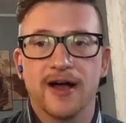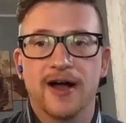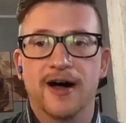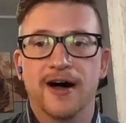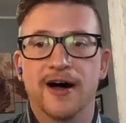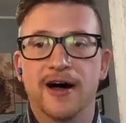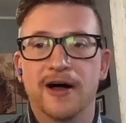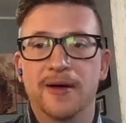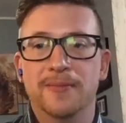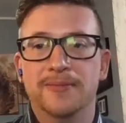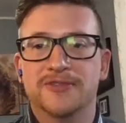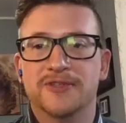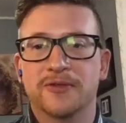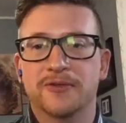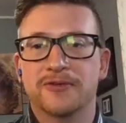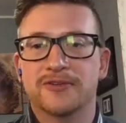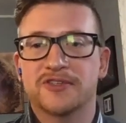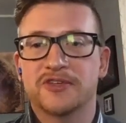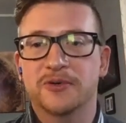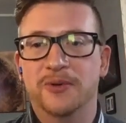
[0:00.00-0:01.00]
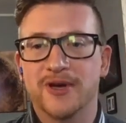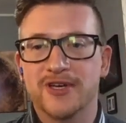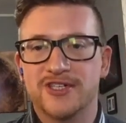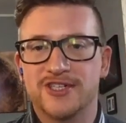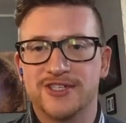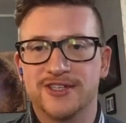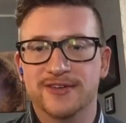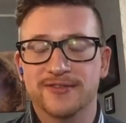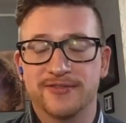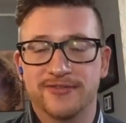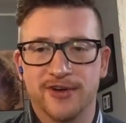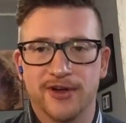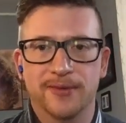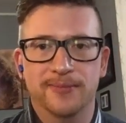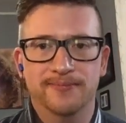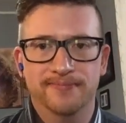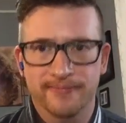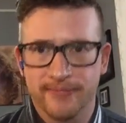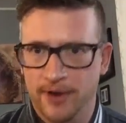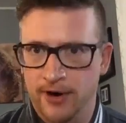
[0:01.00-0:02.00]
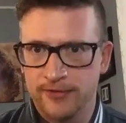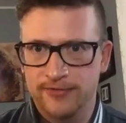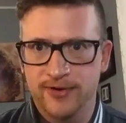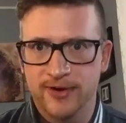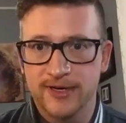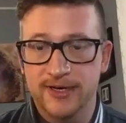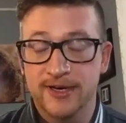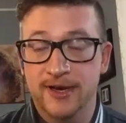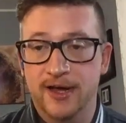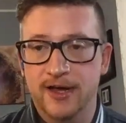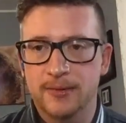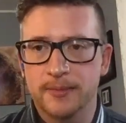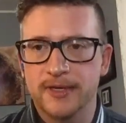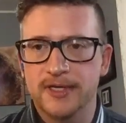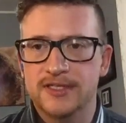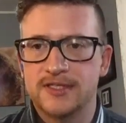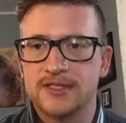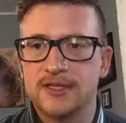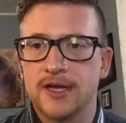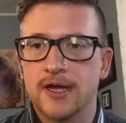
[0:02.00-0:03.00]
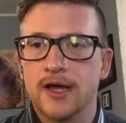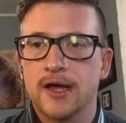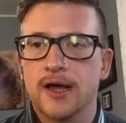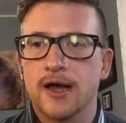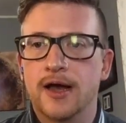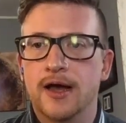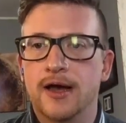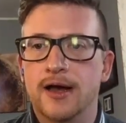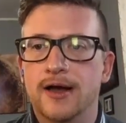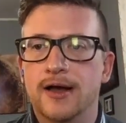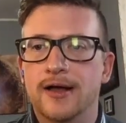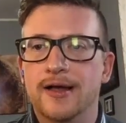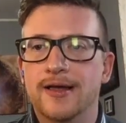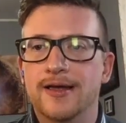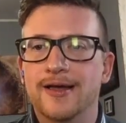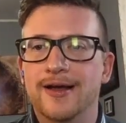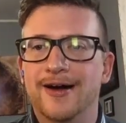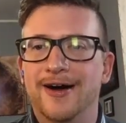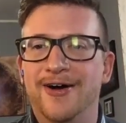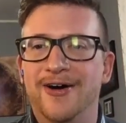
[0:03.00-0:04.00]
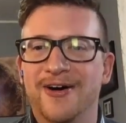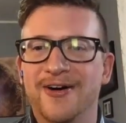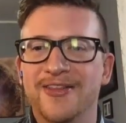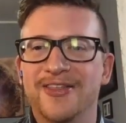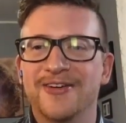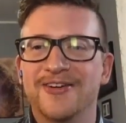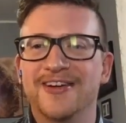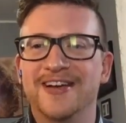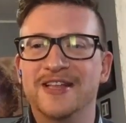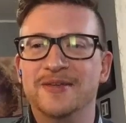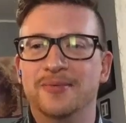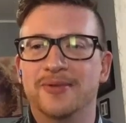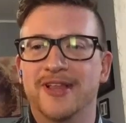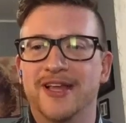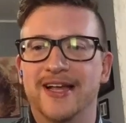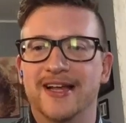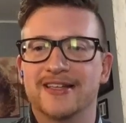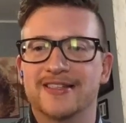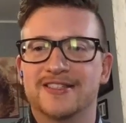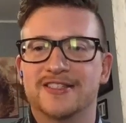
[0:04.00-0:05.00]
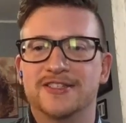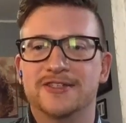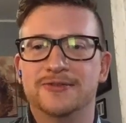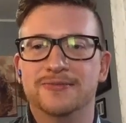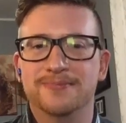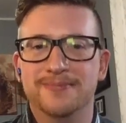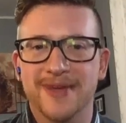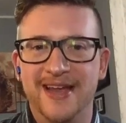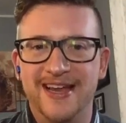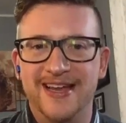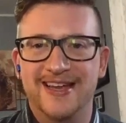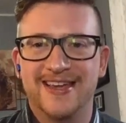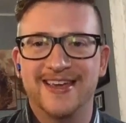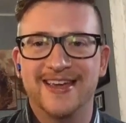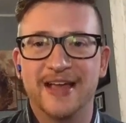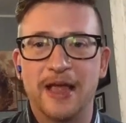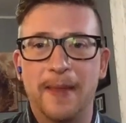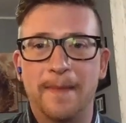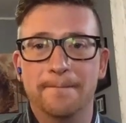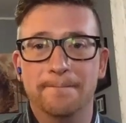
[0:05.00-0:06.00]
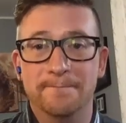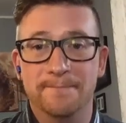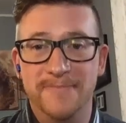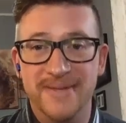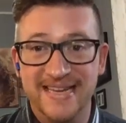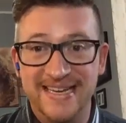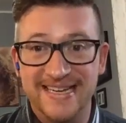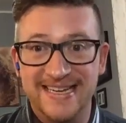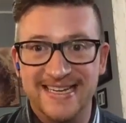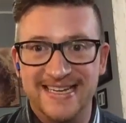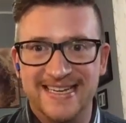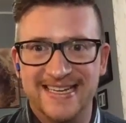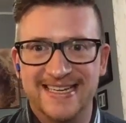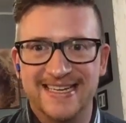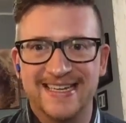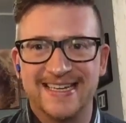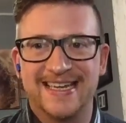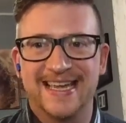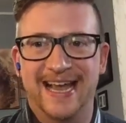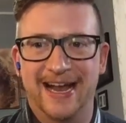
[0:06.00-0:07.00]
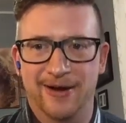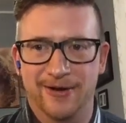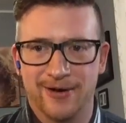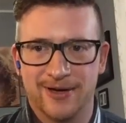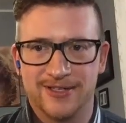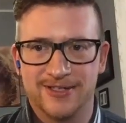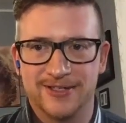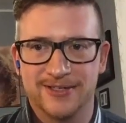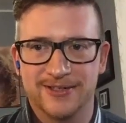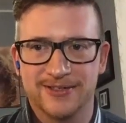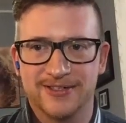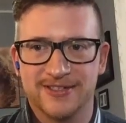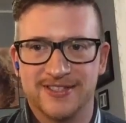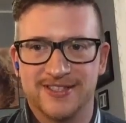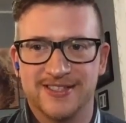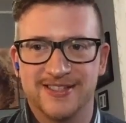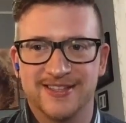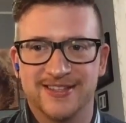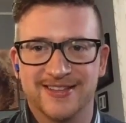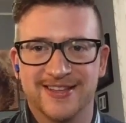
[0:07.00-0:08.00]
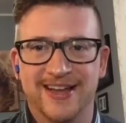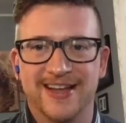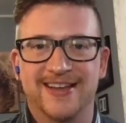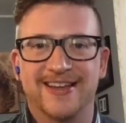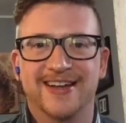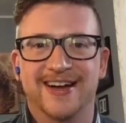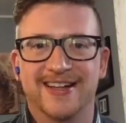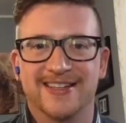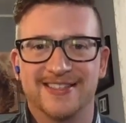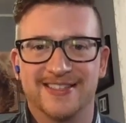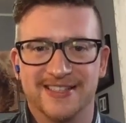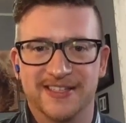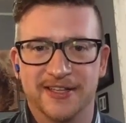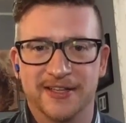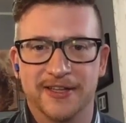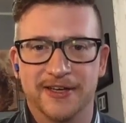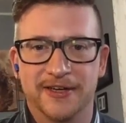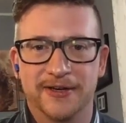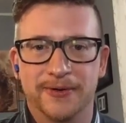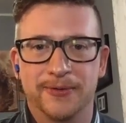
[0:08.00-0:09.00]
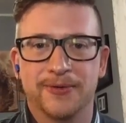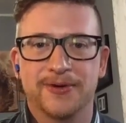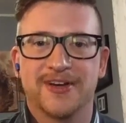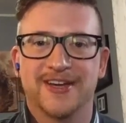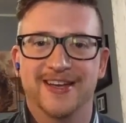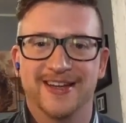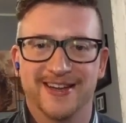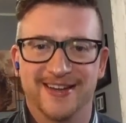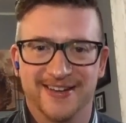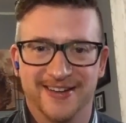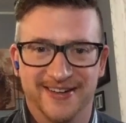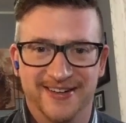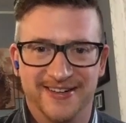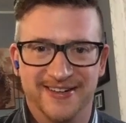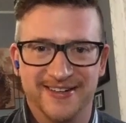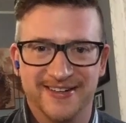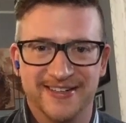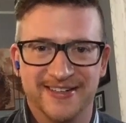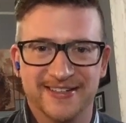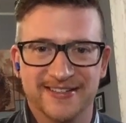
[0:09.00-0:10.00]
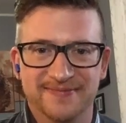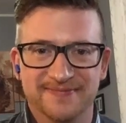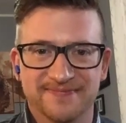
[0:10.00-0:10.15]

So there's a question from our friend Anonymous. Are there any plans to make big characters like Godzilla or King Kong?